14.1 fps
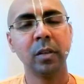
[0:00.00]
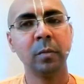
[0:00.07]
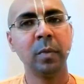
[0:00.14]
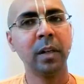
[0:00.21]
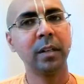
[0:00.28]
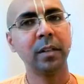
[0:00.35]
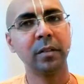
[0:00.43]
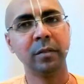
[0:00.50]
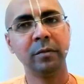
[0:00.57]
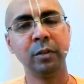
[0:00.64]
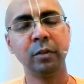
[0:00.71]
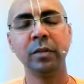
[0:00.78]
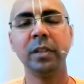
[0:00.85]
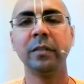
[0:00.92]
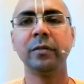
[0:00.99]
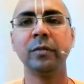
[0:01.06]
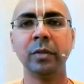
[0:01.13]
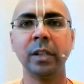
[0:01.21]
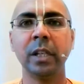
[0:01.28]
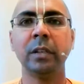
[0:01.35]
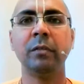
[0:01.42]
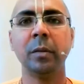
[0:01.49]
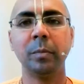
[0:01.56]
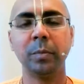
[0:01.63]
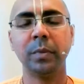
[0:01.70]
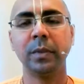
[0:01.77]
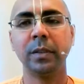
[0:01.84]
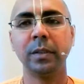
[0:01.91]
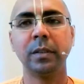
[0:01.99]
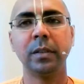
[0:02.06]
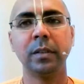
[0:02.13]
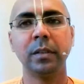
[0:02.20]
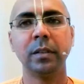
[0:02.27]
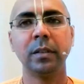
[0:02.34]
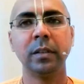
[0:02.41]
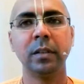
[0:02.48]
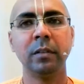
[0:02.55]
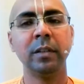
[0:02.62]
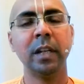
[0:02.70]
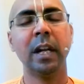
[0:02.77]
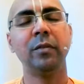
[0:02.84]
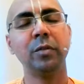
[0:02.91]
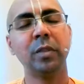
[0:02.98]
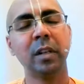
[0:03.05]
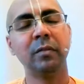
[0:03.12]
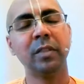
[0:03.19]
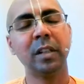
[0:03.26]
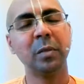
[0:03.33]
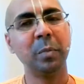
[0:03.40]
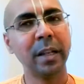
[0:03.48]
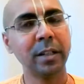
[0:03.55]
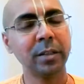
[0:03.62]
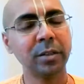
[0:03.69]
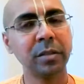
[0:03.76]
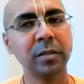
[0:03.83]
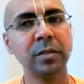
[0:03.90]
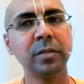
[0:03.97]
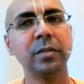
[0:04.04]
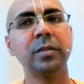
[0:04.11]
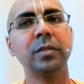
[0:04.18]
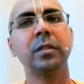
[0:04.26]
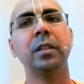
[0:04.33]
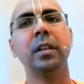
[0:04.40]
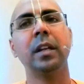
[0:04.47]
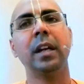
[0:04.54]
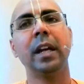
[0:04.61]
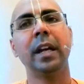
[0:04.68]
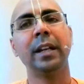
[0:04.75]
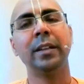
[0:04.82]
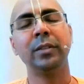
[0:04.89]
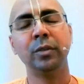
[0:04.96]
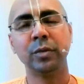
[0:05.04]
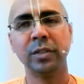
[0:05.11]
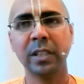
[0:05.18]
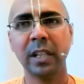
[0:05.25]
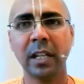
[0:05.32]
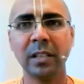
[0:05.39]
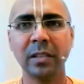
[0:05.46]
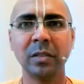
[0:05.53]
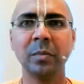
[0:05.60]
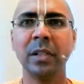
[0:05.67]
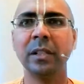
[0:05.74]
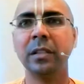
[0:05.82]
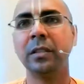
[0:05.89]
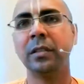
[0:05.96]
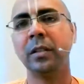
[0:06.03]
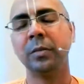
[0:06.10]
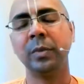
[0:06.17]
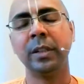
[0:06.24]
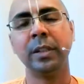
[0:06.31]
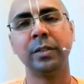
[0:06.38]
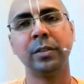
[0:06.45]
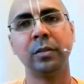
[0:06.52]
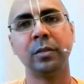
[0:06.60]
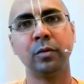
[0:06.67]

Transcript: But we don't have to give up. We have to have that patience, enthusiasm, and determination.